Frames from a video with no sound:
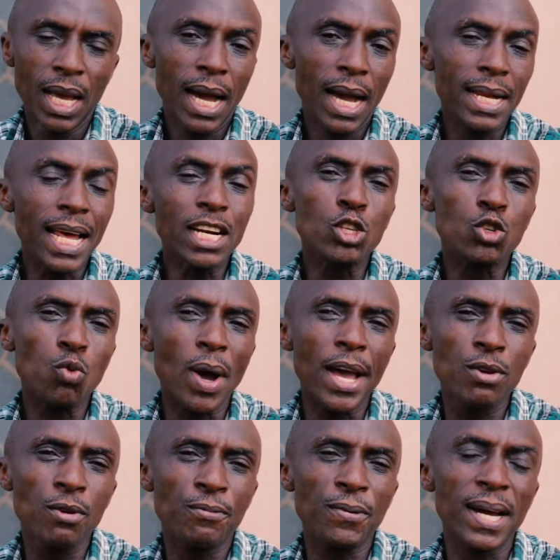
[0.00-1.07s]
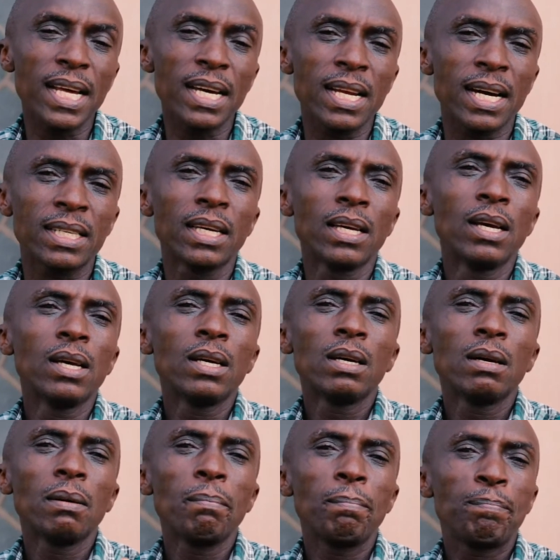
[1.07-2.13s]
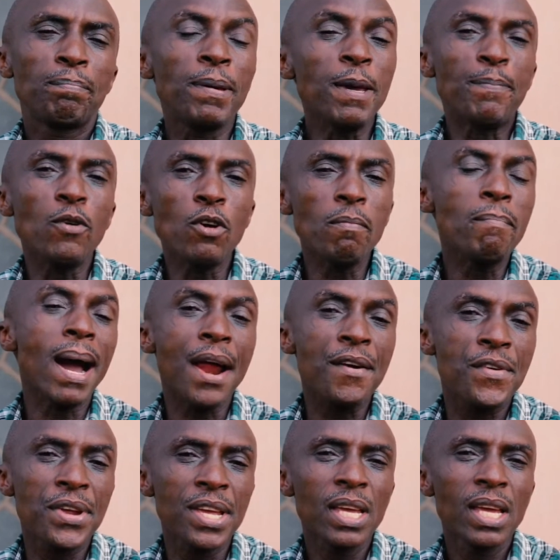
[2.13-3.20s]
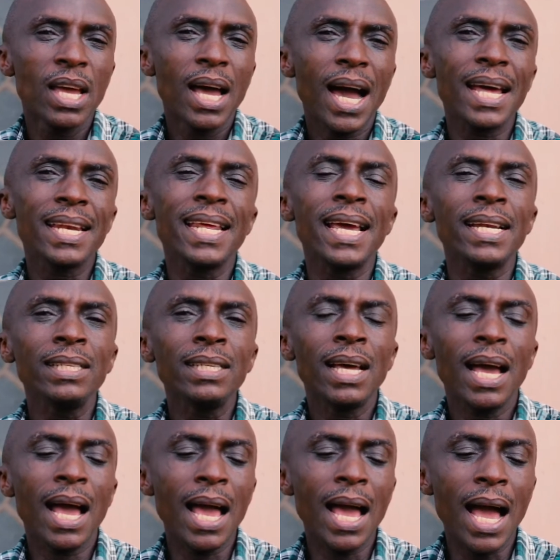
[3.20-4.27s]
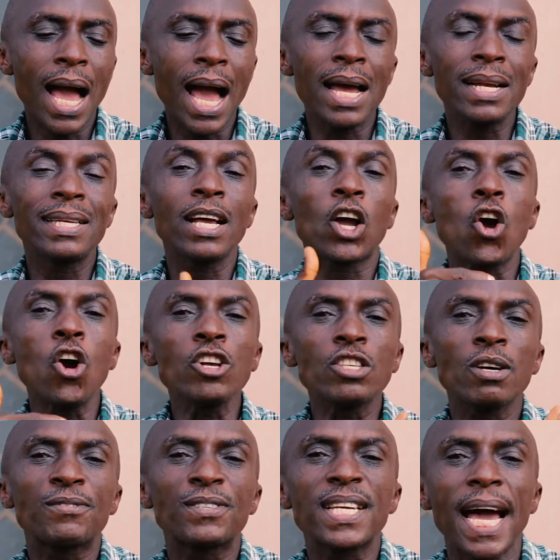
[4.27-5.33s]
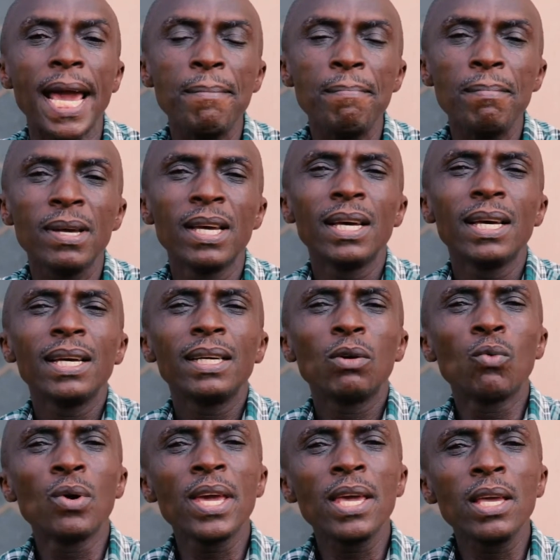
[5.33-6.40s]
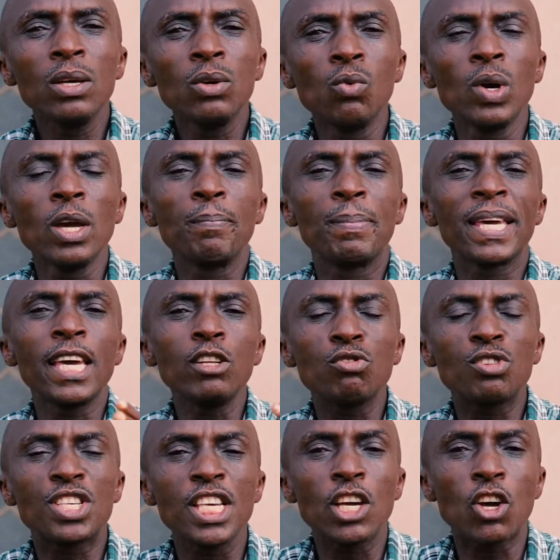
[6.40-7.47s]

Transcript: And that is why you find out that people marry, and then at the course of time, we begin to see